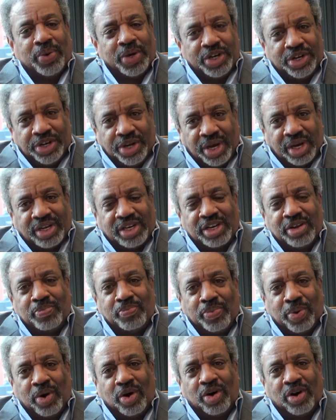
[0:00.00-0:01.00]
a
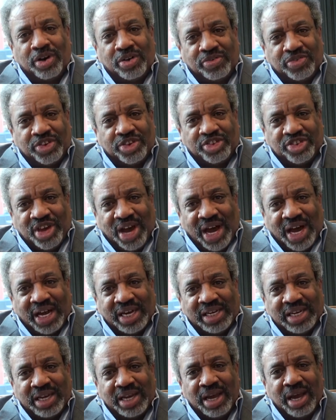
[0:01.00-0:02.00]
productive part of
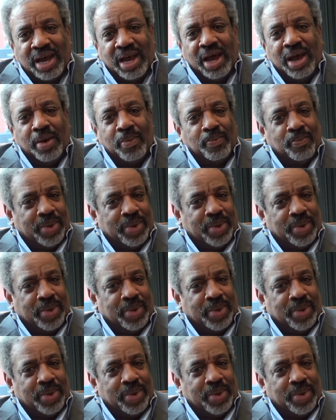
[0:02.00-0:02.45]
society.